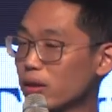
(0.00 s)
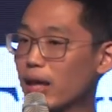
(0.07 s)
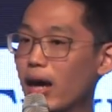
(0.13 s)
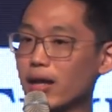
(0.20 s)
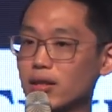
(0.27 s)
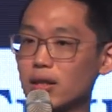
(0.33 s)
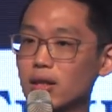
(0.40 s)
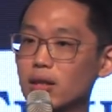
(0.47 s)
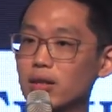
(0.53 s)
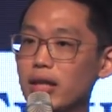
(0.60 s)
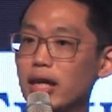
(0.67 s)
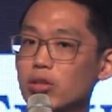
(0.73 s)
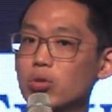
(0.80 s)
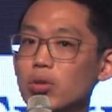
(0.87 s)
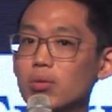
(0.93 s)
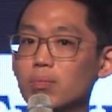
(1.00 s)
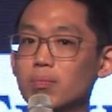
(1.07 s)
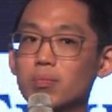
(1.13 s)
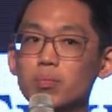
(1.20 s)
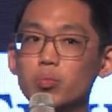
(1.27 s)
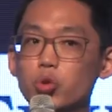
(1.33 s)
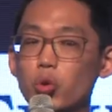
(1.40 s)
Like they
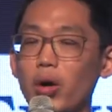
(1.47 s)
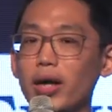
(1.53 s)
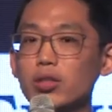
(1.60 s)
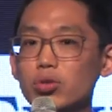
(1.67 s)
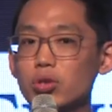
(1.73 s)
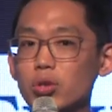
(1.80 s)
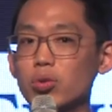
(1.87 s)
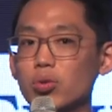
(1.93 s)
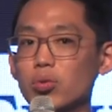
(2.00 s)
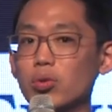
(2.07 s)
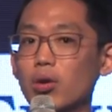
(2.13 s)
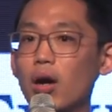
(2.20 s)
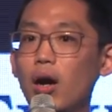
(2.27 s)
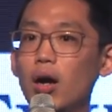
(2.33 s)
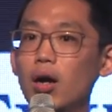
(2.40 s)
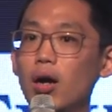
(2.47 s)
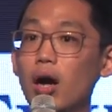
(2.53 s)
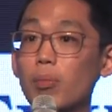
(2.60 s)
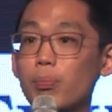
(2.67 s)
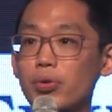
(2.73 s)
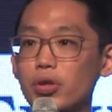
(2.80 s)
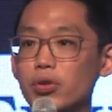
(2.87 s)
trying to
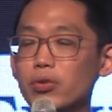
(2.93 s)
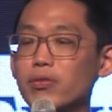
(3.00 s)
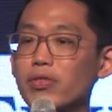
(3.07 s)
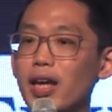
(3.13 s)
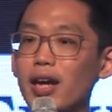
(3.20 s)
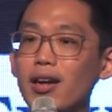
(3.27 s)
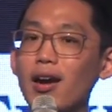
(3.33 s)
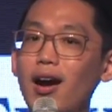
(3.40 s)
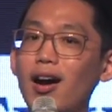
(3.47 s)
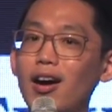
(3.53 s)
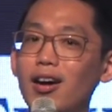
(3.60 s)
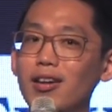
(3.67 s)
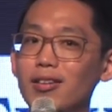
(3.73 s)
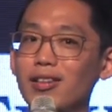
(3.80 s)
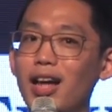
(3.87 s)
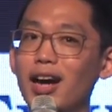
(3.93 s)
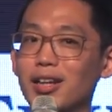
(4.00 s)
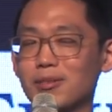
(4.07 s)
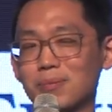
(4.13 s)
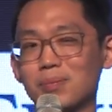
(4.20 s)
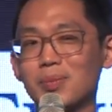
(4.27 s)
approve they are like